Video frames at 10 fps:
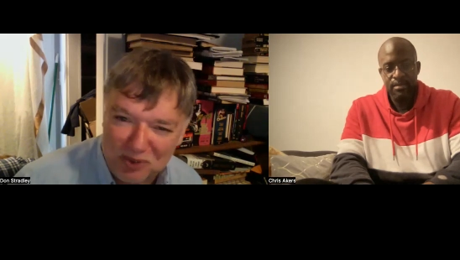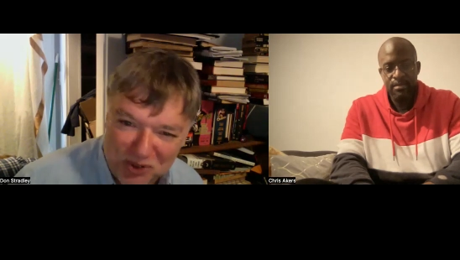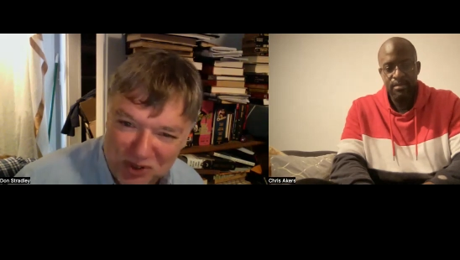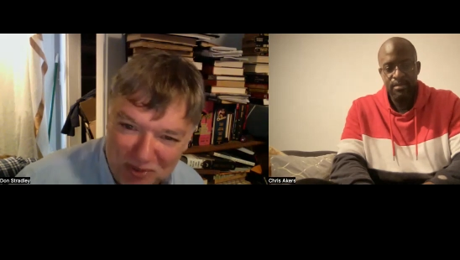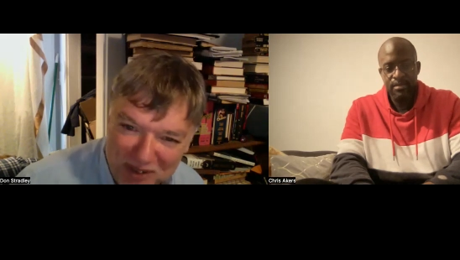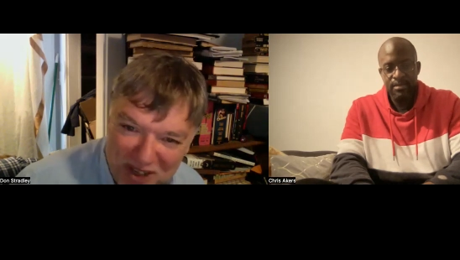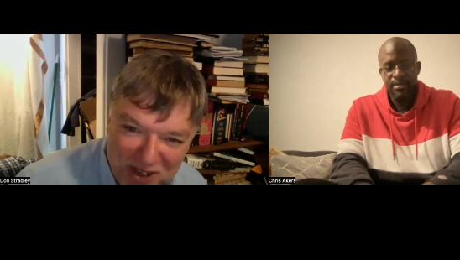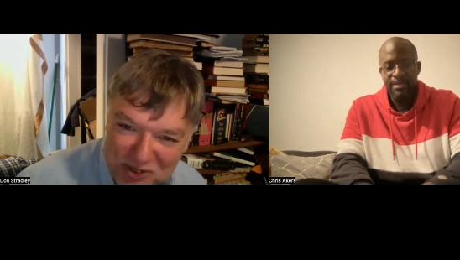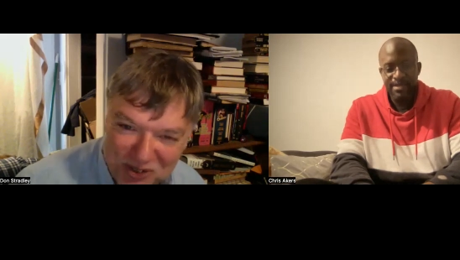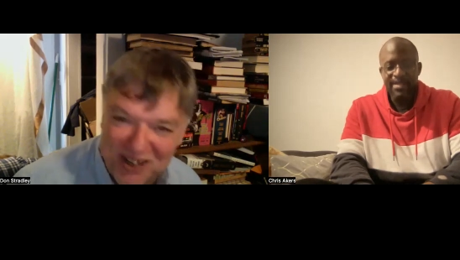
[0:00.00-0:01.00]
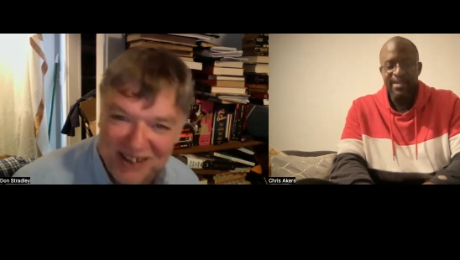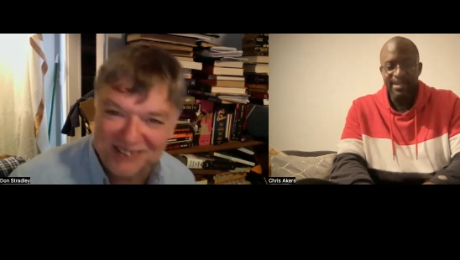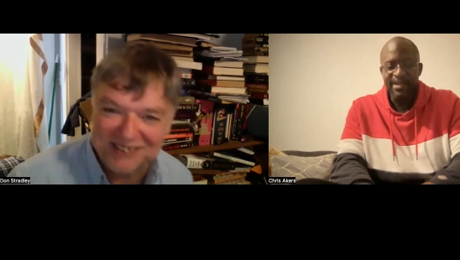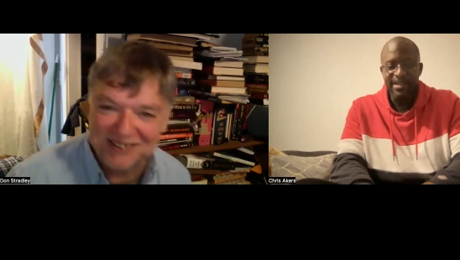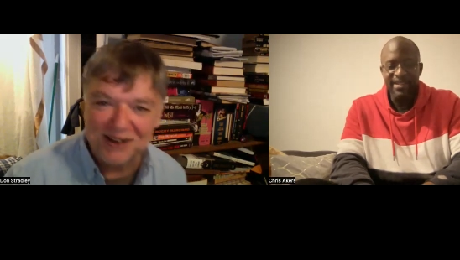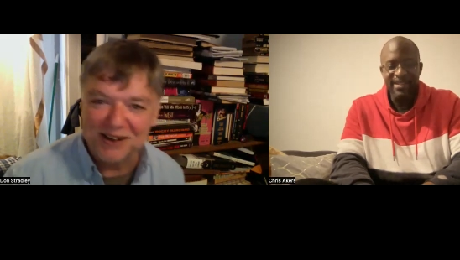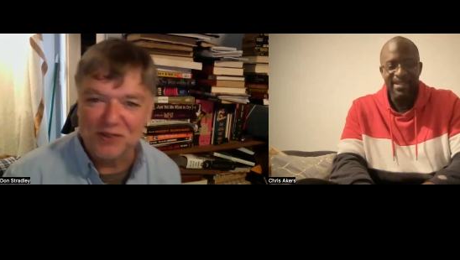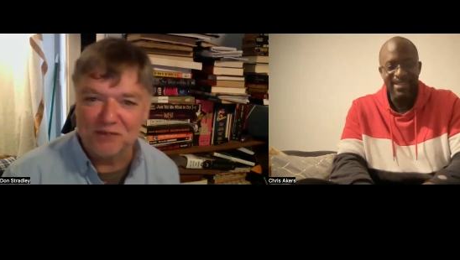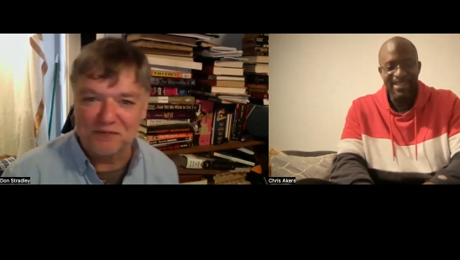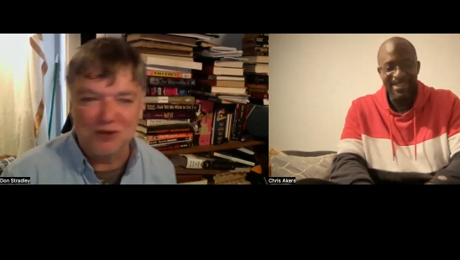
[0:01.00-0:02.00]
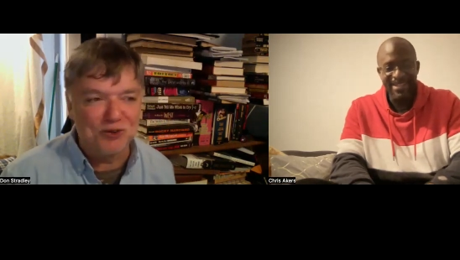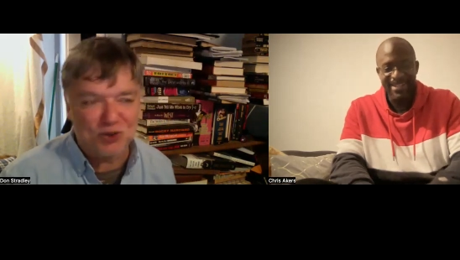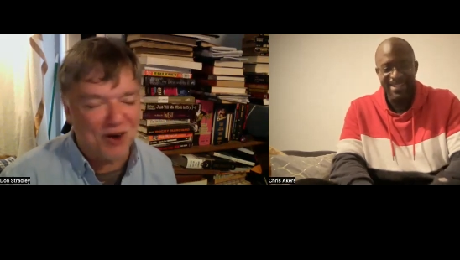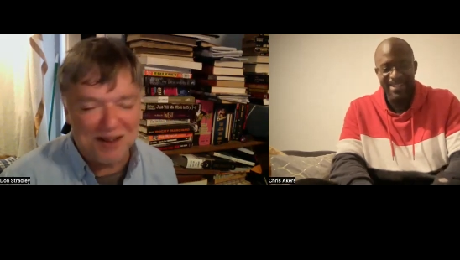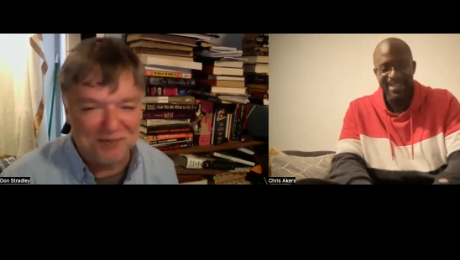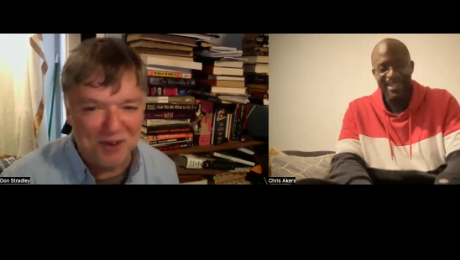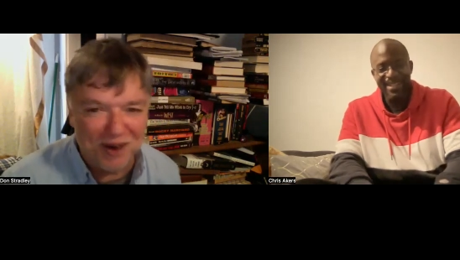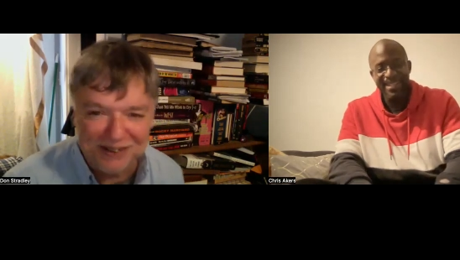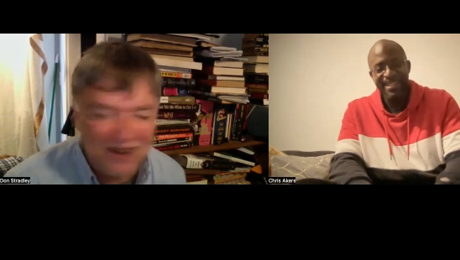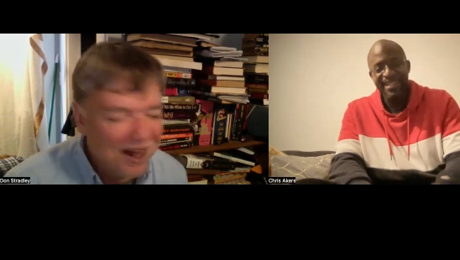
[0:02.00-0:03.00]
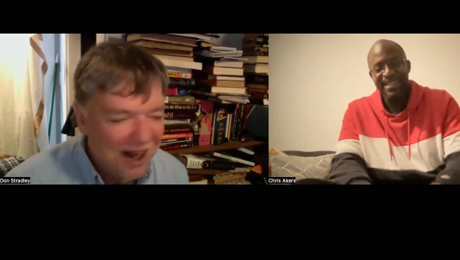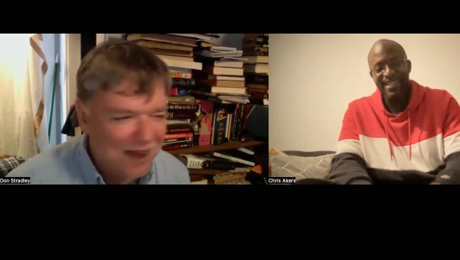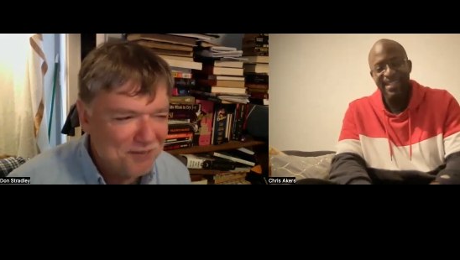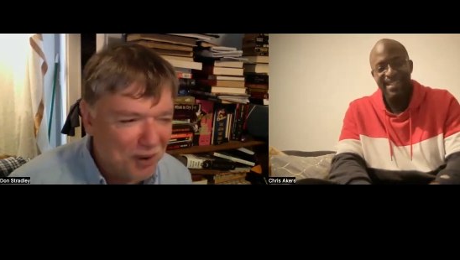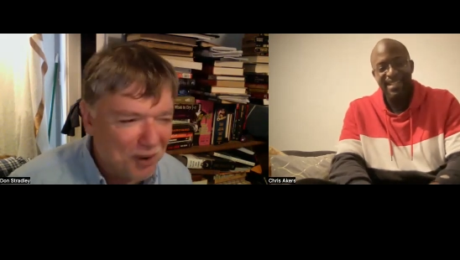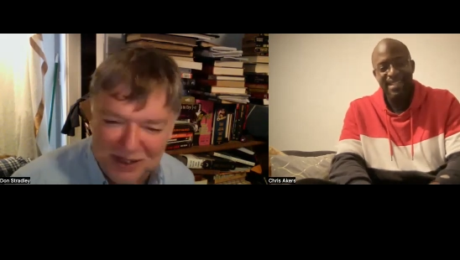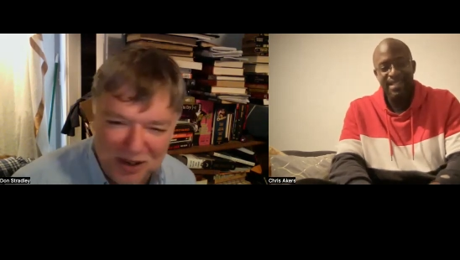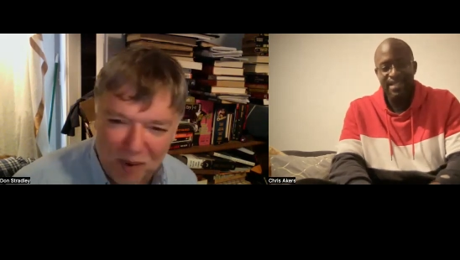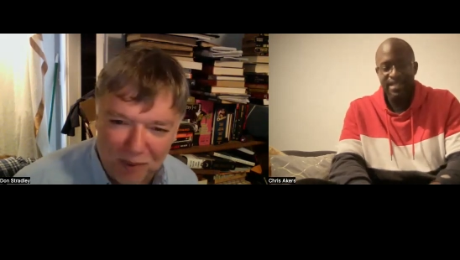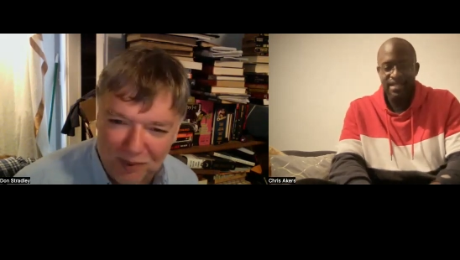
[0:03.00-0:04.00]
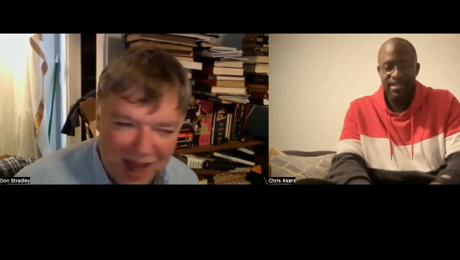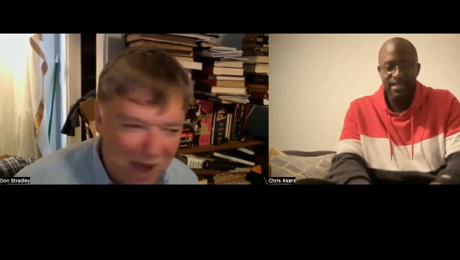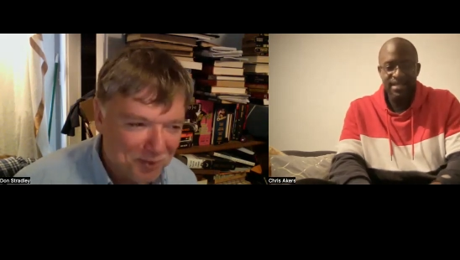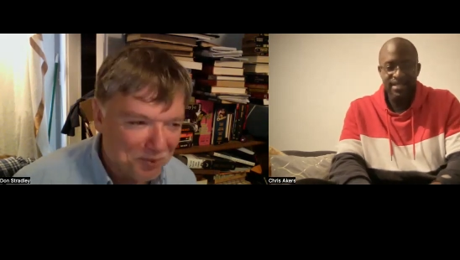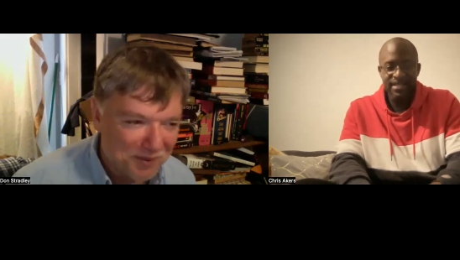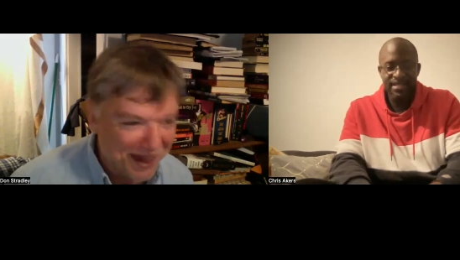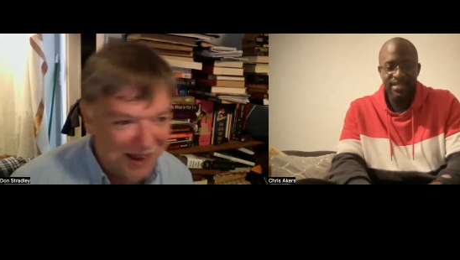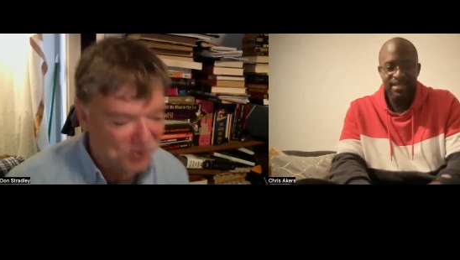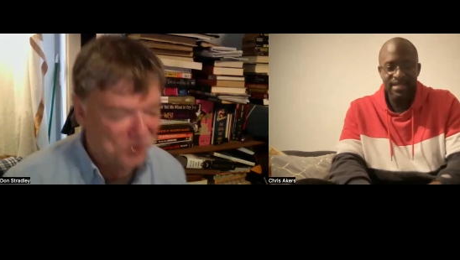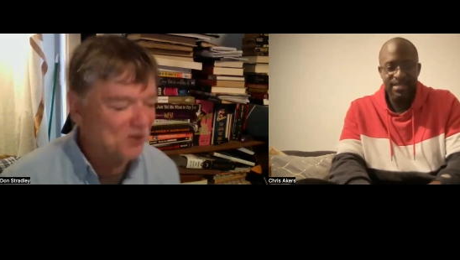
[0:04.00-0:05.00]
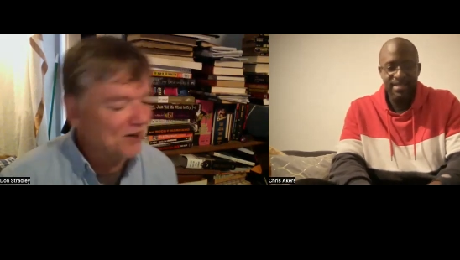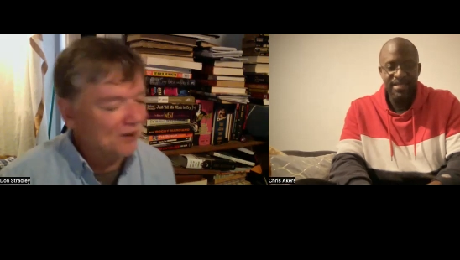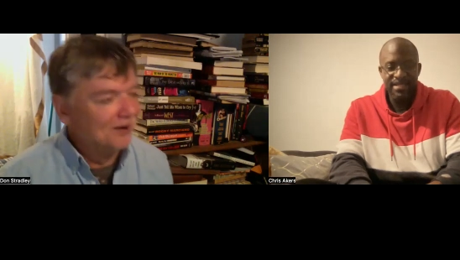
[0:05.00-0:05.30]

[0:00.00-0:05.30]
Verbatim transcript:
Speaker 1: still be using it uh, in the future. I have no I, I have no idea what will happen with X.